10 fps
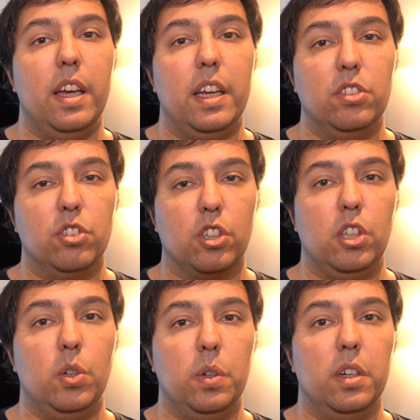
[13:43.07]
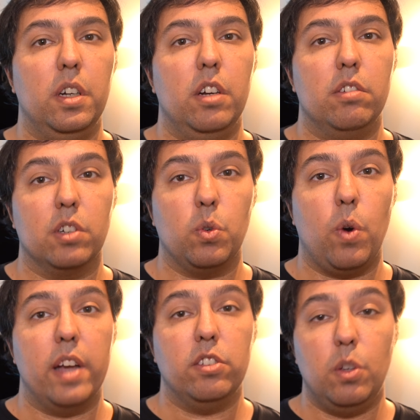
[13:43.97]
is secure and
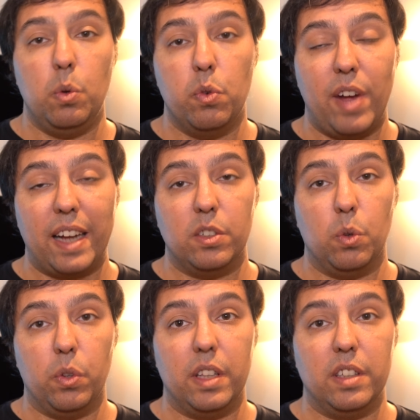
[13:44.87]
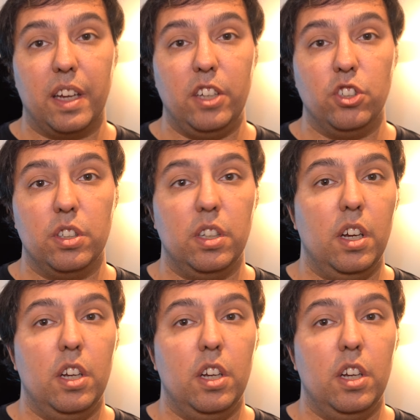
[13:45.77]
requires 2-factor authentication.